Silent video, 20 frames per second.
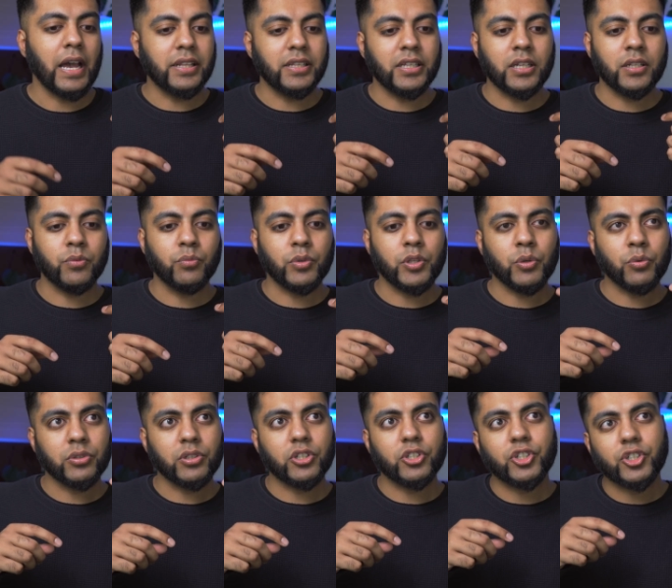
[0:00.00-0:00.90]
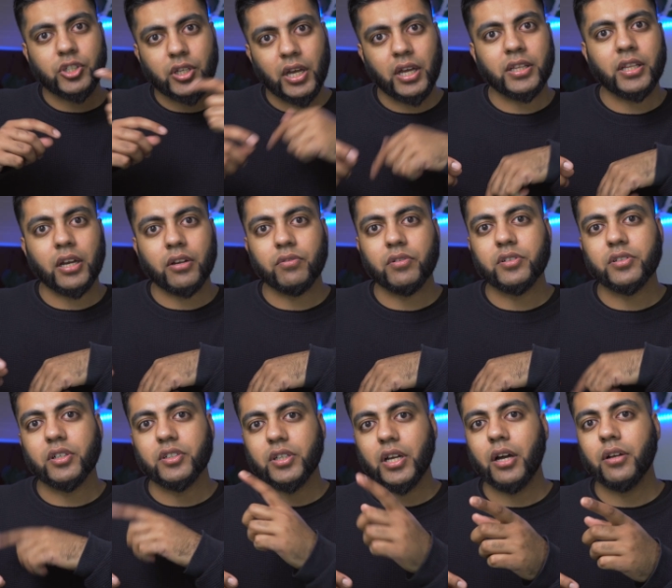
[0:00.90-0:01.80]
And then when you want to share that
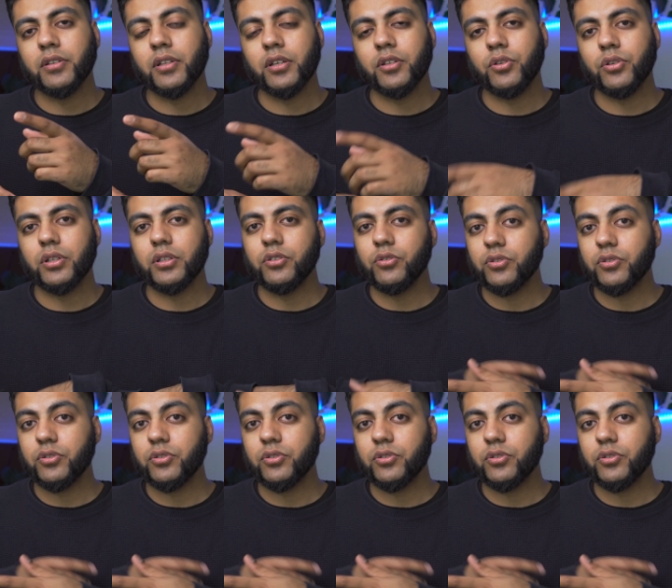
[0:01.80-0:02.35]
research out there, you can